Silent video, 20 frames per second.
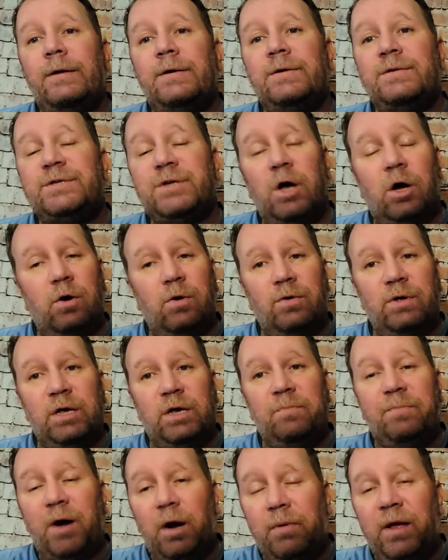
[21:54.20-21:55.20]
So
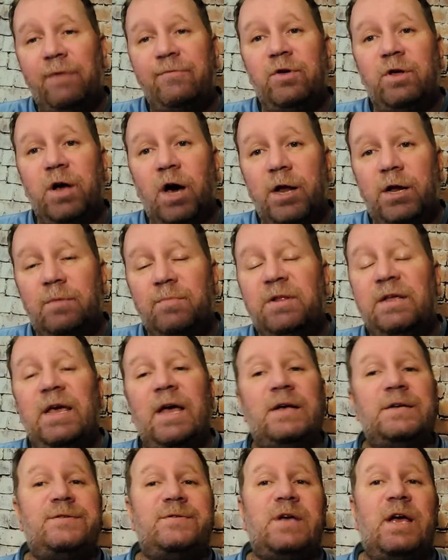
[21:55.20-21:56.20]
you probably have to cut him, and he
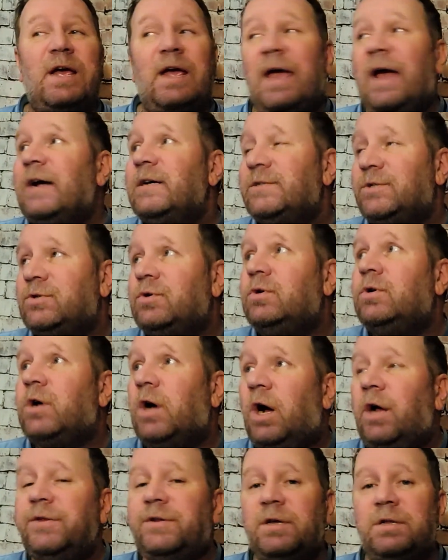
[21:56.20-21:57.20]
has to
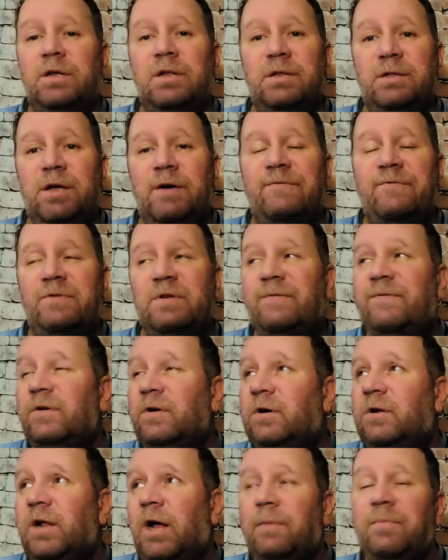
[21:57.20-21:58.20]
contact a different
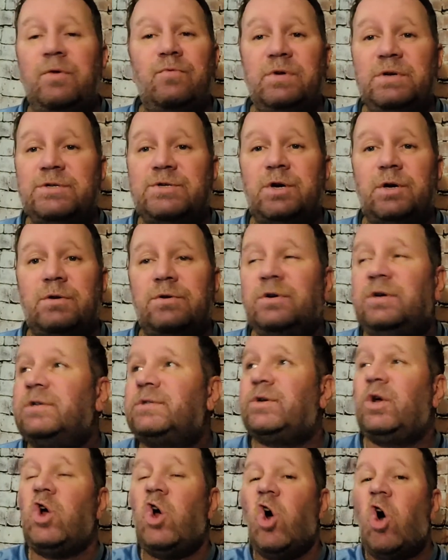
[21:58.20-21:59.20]
club and restructure
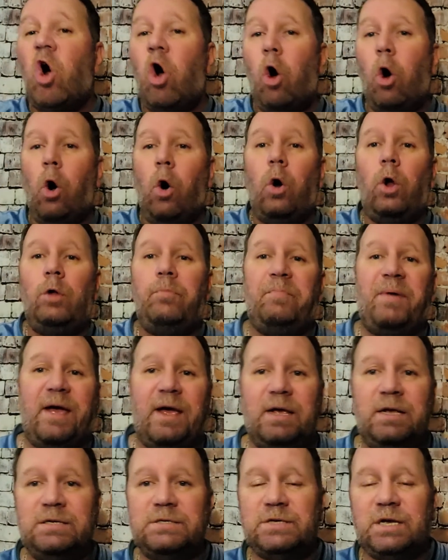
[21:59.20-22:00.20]
his whole
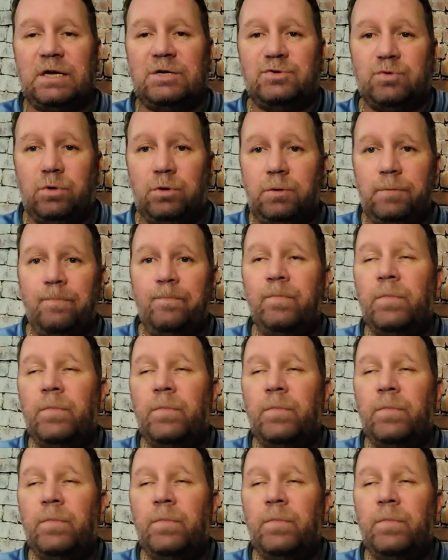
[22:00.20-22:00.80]
pay schedule.